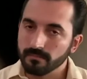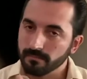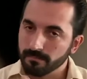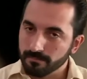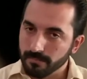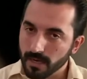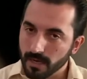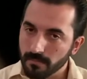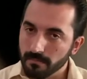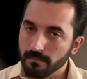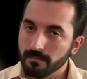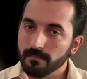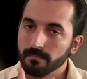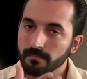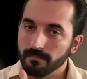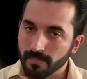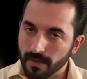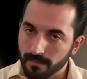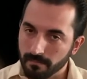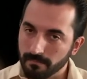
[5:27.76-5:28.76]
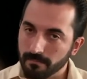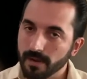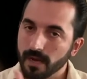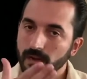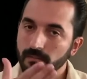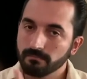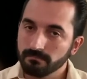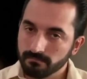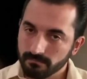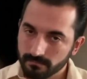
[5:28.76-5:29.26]
bum,
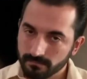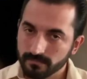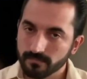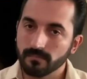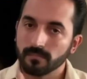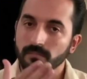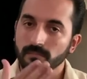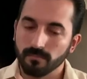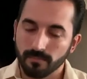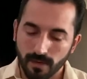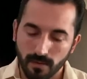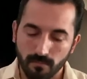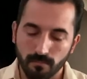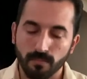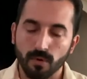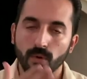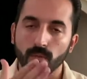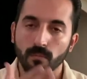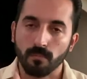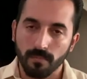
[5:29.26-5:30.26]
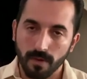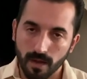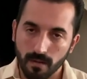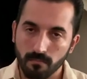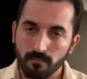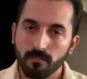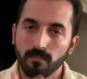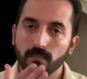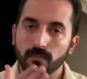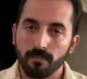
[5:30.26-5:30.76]
bum, bum, bum,
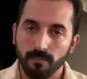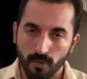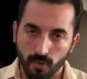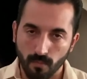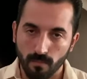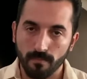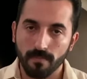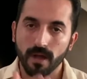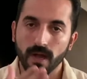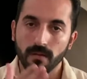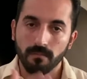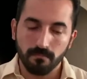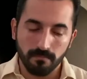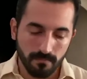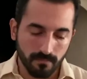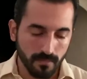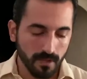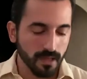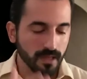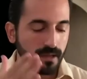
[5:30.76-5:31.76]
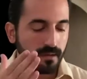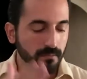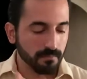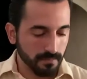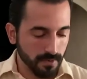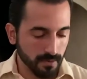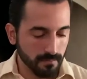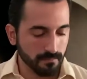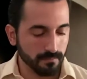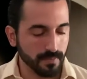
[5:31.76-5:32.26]
bum, bum, bum,
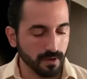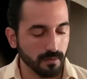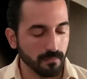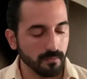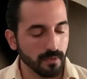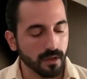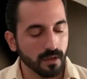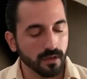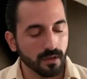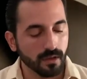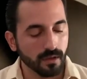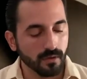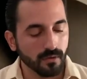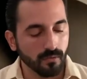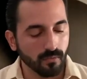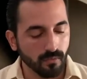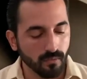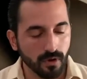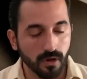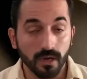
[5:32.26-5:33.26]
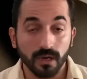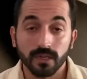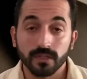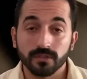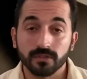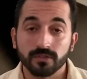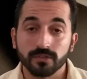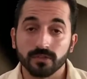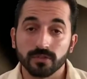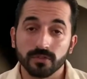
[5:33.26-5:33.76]
bum, bum.
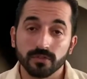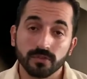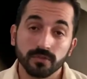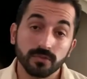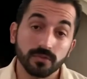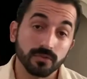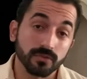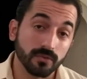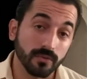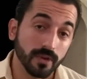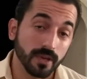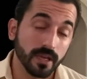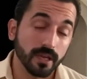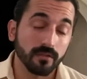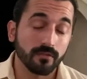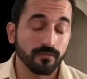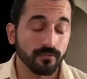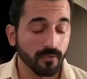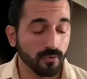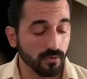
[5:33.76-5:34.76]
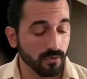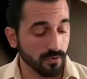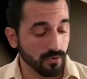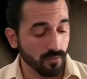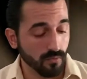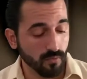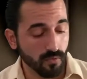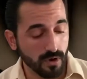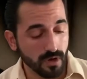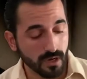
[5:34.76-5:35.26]
1, 2, 3, 4.
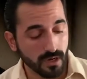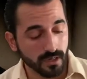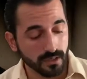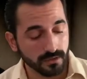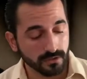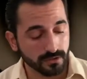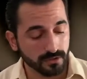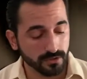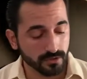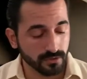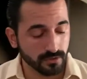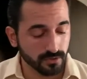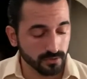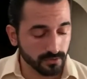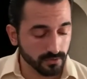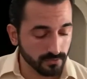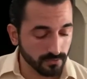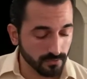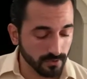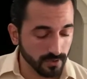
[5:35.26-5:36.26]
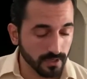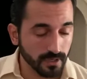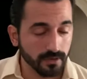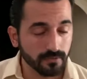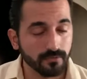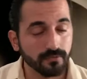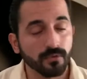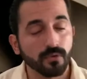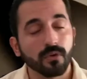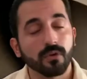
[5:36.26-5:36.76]
1, 2, 3,
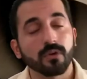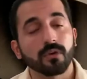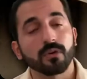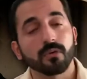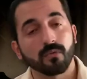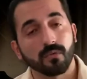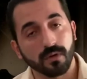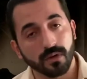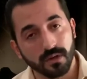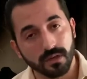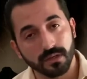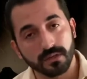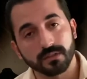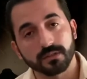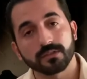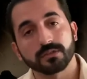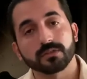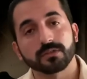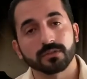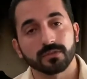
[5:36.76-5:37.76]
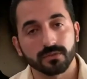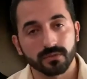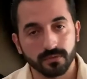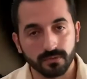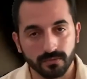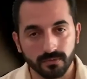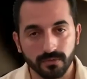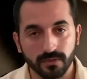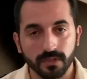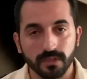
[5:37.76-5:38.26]
4. 1, 2,
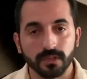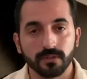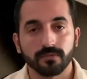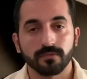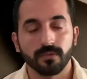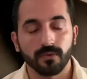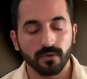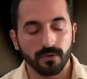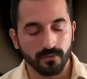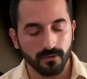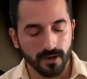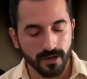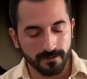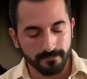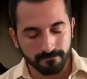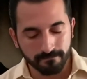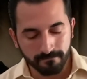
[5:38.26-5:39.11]
3, 4. Right?